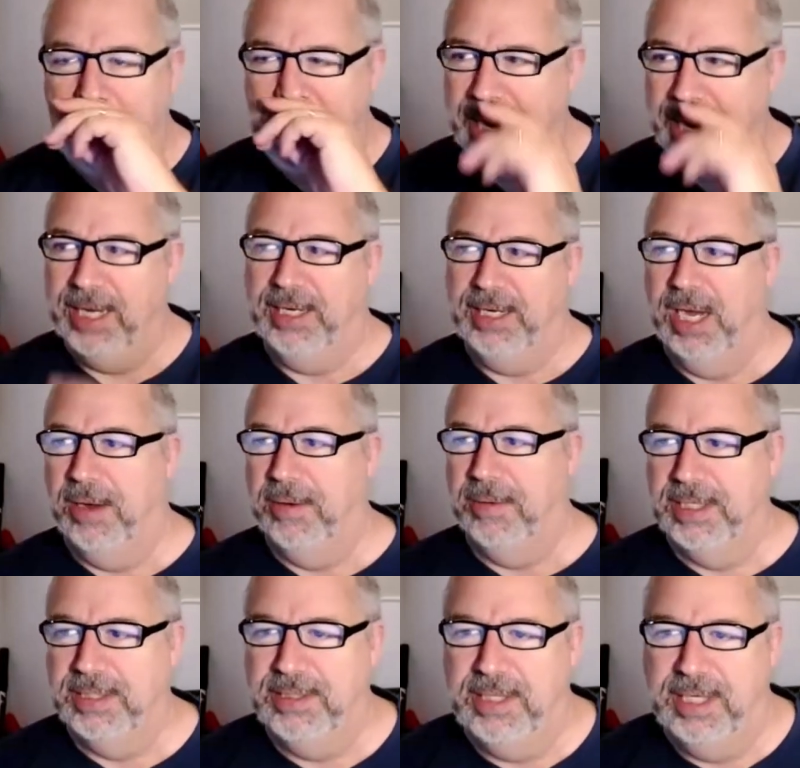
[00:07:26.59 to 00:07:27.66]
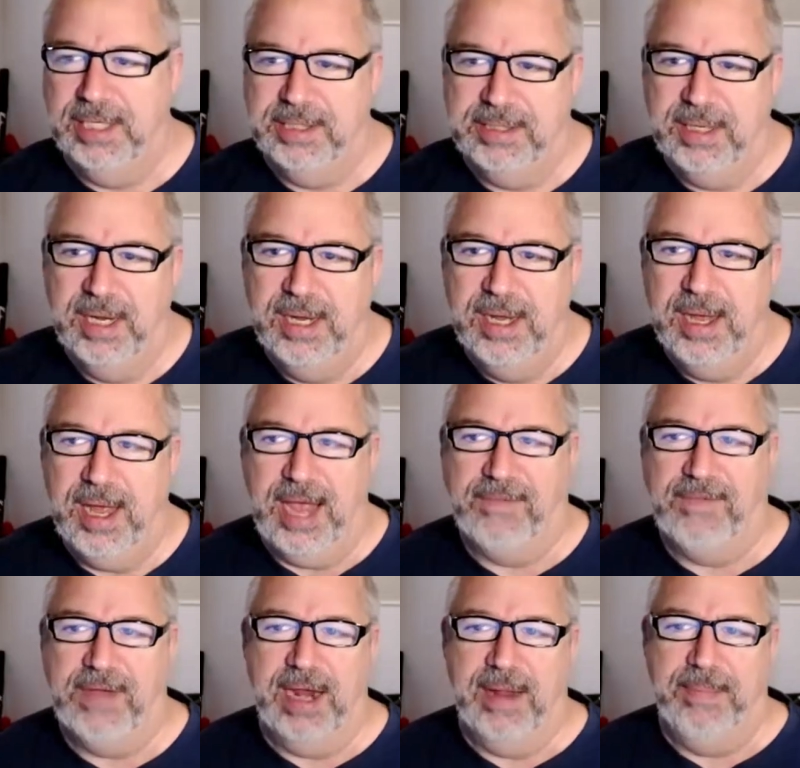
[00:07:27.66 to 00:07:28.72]
And uh, you know, it's it's
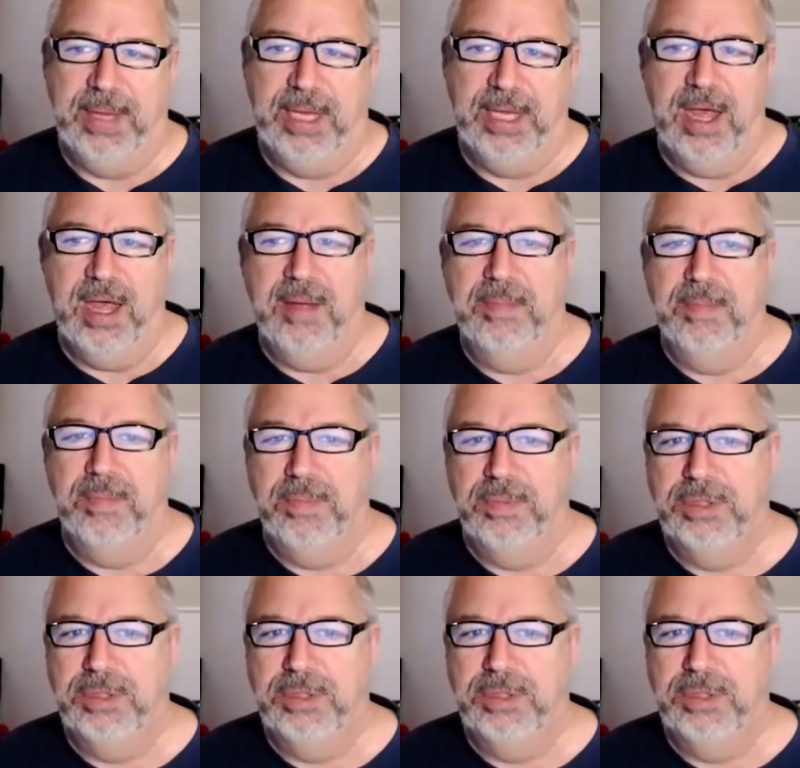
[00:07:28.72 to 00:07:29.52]
I've kind of become